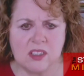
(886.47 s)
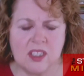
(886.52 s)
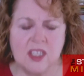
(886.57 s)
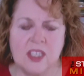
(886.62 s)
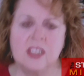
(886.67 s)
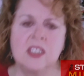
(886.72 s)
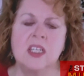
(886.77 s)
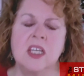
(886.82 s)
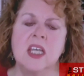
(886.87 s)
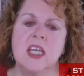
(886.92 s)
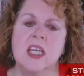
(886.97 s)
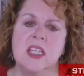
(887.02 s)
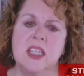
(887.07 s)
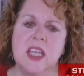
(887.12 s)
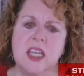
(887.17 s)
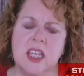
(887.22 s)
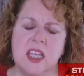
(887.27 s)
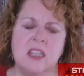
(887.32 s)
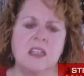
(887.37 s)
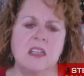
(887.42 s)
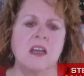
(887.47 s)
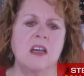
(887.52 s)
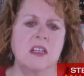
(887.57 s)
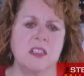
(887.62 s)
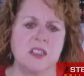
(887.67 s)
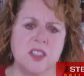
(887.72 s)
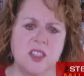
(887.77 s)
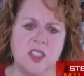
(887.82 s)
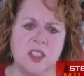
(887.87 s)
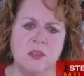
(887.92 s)
then they cannot
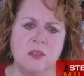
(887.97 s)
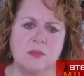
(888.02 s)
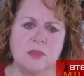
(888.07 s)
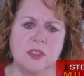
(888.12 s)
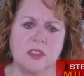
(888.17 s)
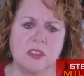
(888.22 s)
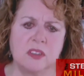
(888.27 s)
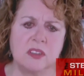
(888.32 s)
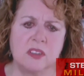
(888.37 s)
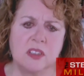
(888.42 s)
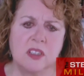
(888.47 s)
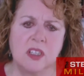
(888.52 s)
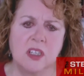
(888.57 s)
assemble